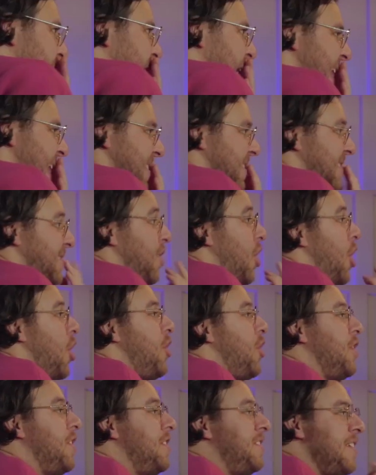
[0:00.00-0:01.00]
And
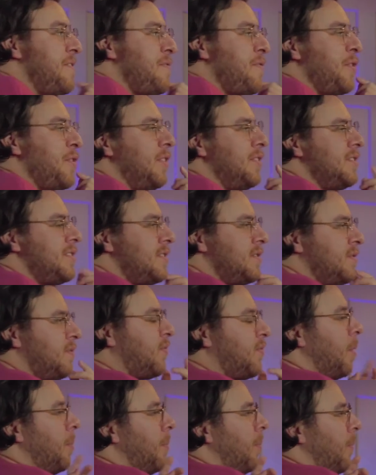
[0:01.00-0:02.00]
so the difference
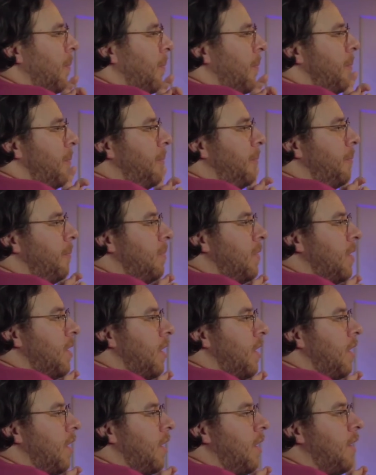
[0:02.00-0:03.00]
from
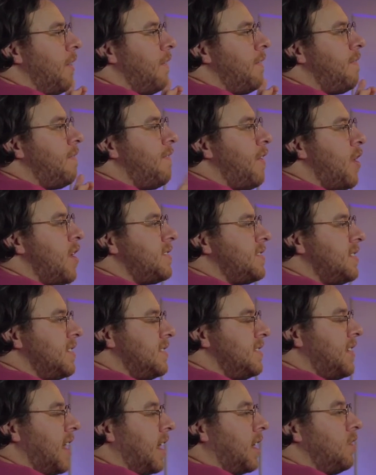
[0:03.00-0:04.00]
the first
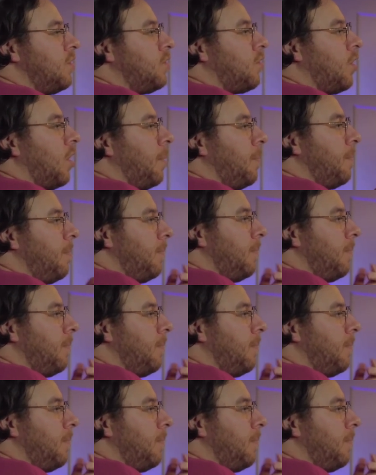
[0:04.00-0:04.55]
and second drop